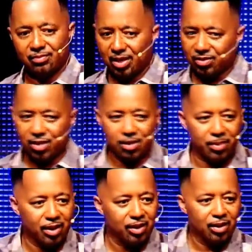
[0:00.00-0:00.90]
That's good,
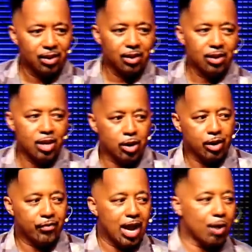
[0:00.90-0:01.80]
man. You know,
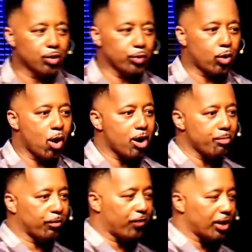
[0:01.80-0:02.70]
if God was
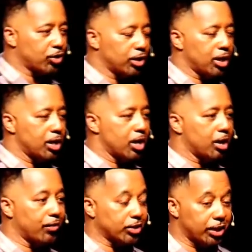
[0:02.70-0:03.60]
requiring perfection,
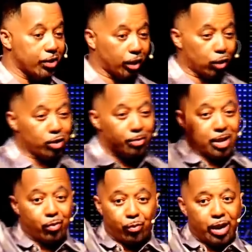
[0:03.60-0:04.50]
none of us in here, including
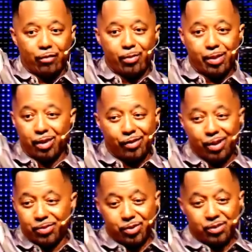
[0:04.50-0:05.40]
me, would, would ever be able to live
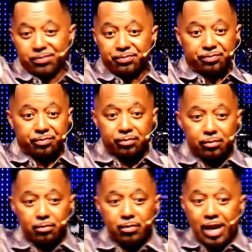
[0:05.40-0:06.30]
up to it.
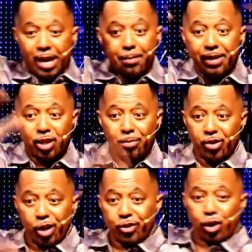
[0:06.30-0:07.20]
And I'm not talking
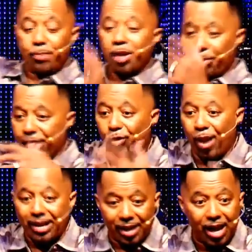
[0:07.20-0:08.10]
about years ago, I'm talking about even
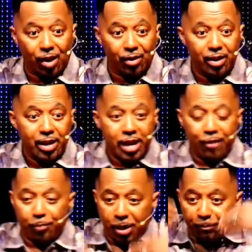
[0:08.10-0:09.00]
right now.
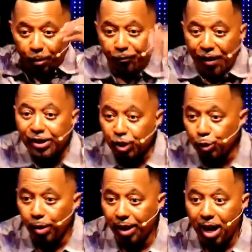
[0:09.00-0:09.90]
If, if perfection
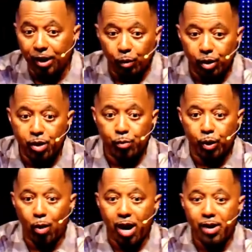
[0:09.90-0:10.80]
is what God re
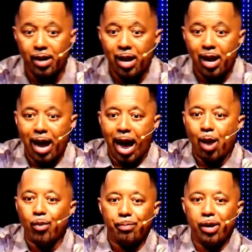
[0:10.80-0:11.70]
required,
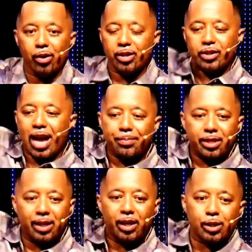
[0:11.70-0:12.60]
I wouldn't be on his top
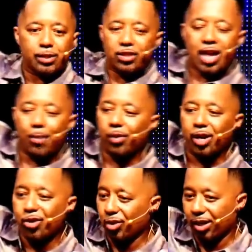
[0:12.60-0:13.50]
10 list, his top
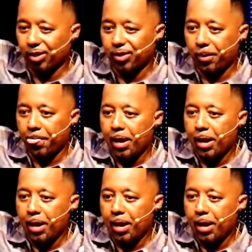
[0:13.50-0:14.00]
100 list.